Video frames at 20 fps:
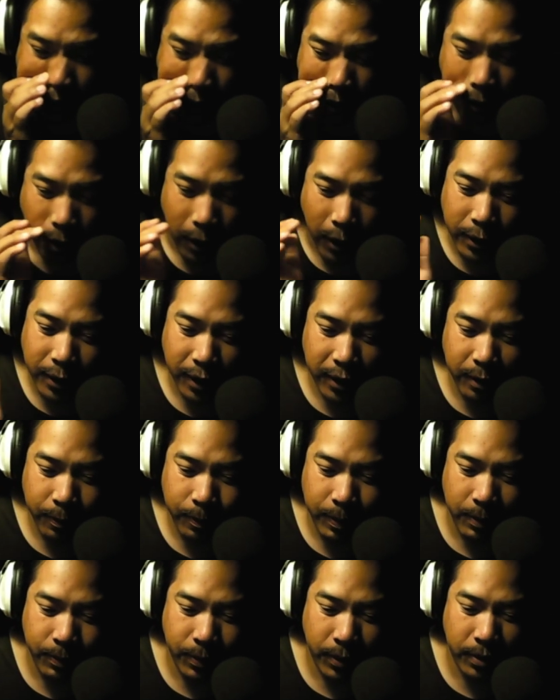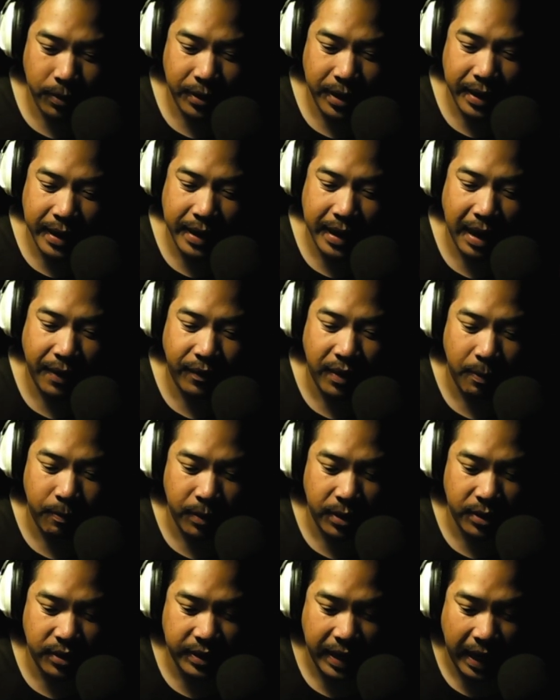all the other people didn't have that
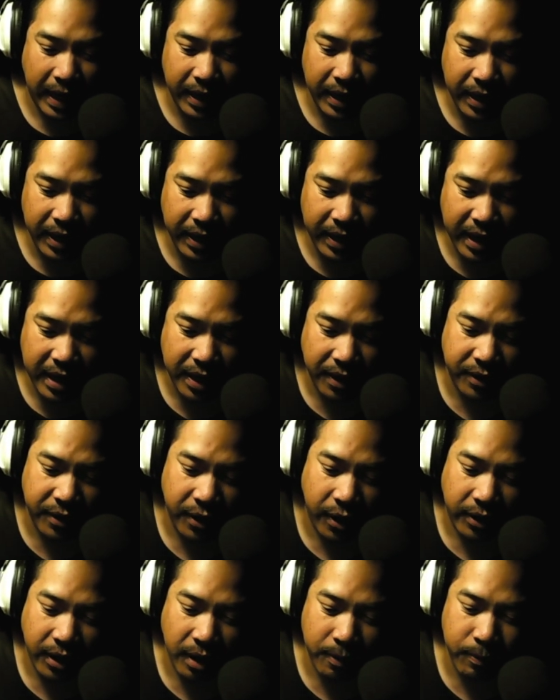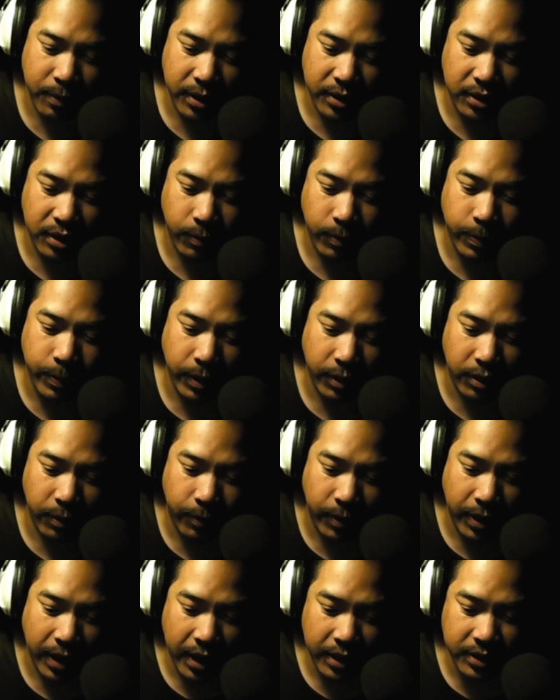much saying in it. They didn't talk that much. Bill de
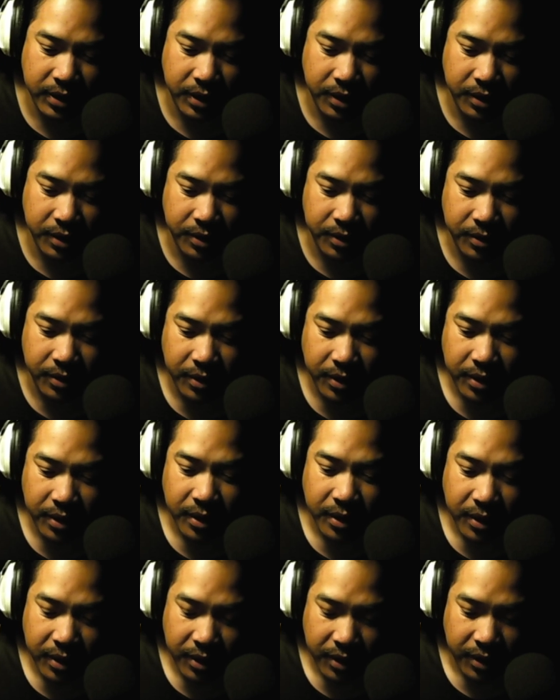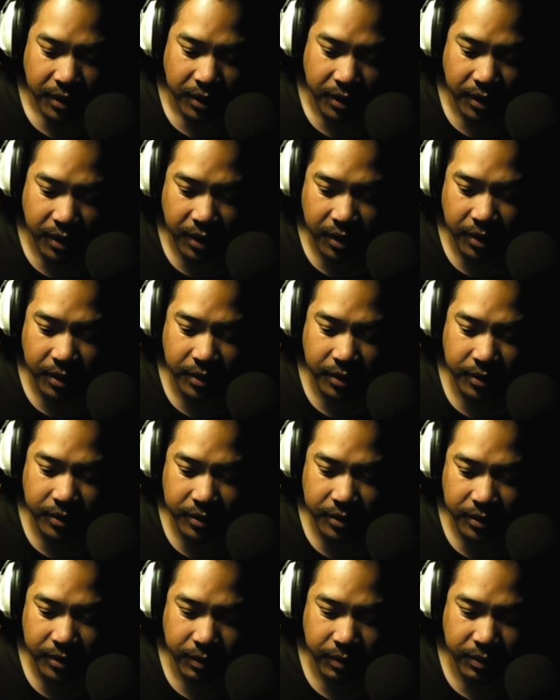Blasio, he
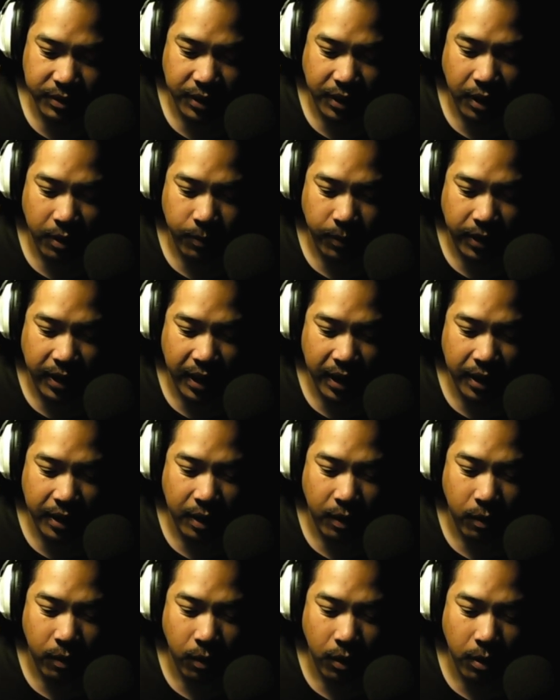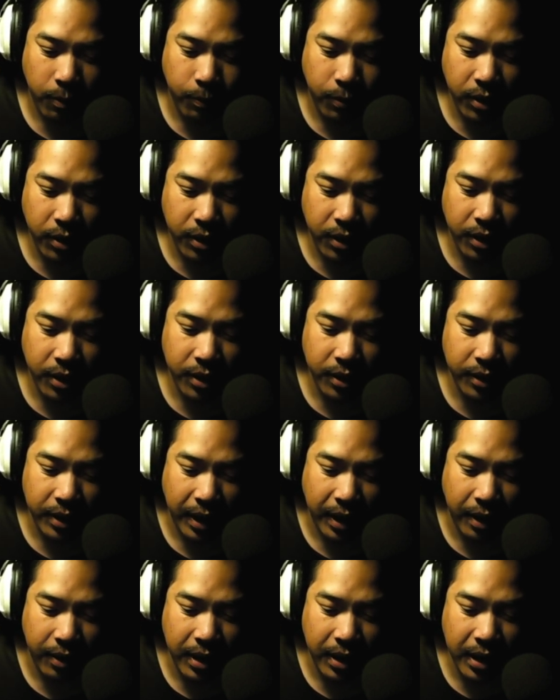was a terrible candidate. Cory Booker,
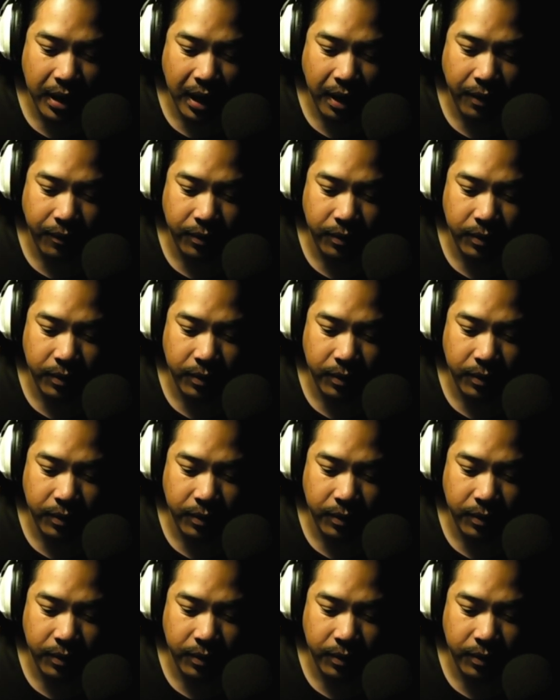now he have